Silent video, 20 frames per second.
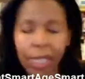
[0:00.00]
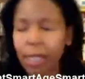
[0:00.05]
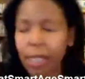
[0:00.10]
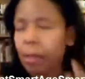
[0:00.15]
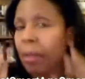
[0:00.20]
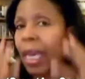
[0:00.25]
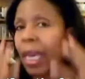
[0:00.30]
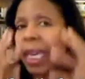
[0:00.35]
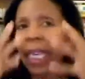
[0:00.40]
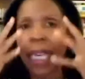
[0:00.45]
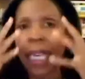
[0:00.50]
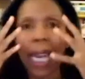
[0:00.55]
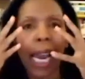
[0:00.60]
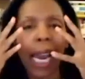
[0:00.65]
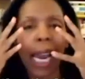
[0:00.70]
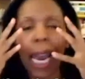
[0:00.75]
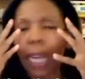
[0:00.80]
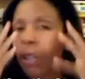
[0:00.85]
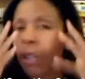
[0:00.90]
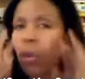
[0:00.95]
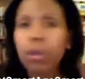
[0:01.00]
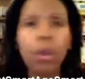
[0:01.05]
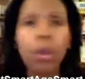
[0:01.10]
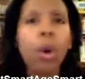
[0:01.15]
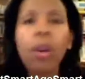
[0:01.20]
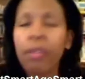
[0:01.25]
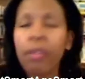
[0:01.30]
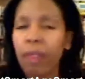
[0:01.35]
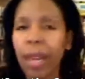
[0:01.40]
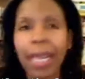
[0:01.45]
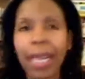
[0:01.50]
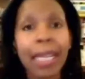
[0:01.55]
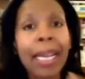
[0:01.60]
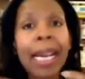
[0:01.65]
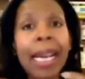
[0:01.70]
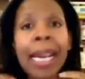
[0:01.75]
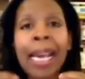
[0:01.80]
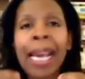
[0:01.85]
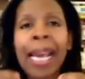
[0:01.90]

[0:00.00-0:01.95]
can make it. I don't know if I...